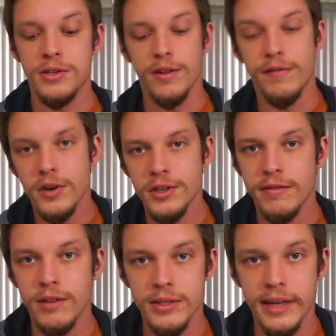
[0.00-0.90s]
All right, so the
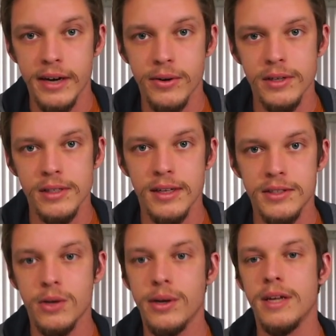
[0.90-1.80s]
first of those categories,
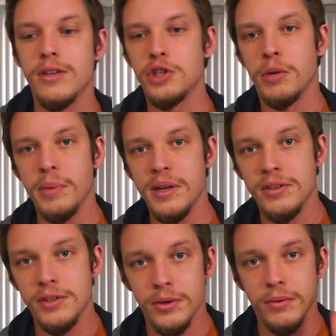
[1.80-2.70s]
let's go ahead and jump
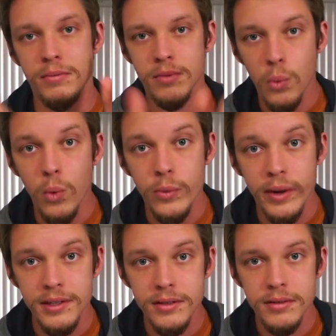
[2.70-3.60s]
into
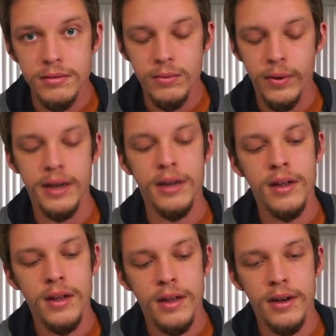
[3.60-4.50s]
woodwinds, right?
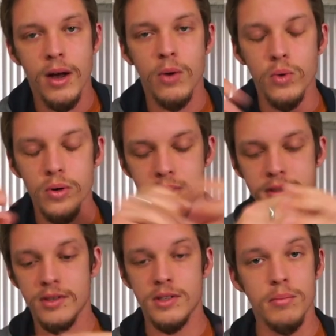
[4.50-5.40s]
Now,
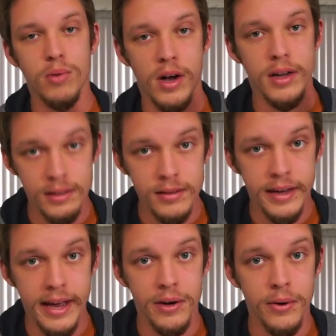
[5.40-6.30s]
woodwinds is a broad
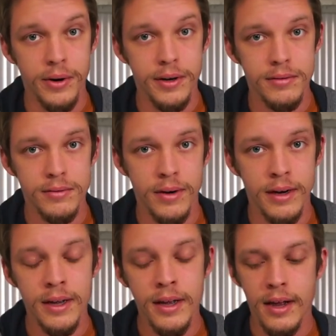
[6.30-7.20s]
category,
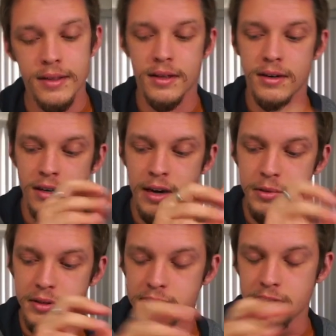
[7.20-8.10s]
right? And then a
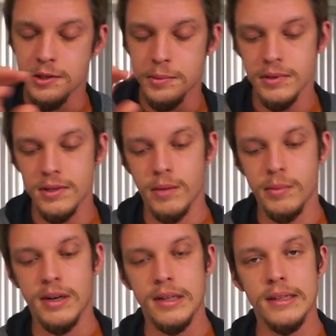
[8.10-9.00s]
couple of these instruments that
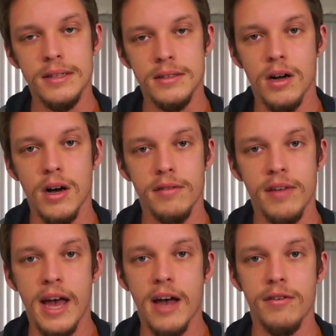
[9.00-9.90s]
I'm gonna list
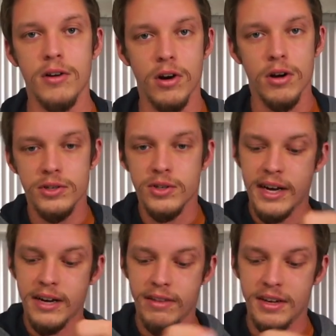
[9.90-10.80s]
off have, are also
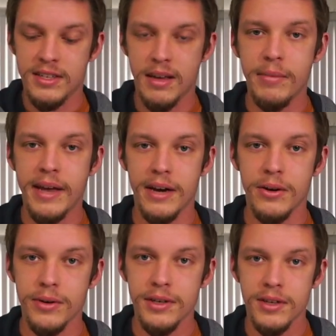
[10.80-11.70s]
kind of like
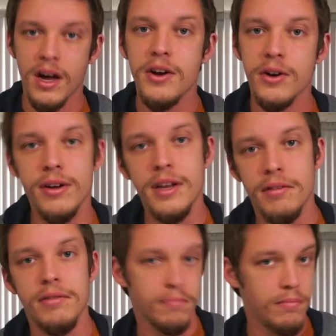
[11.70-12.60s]
subcategories
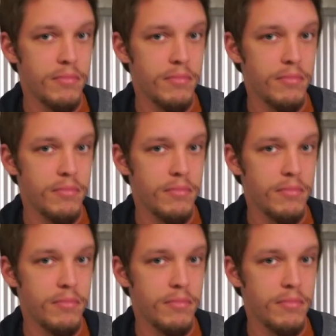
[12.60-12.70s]
underneath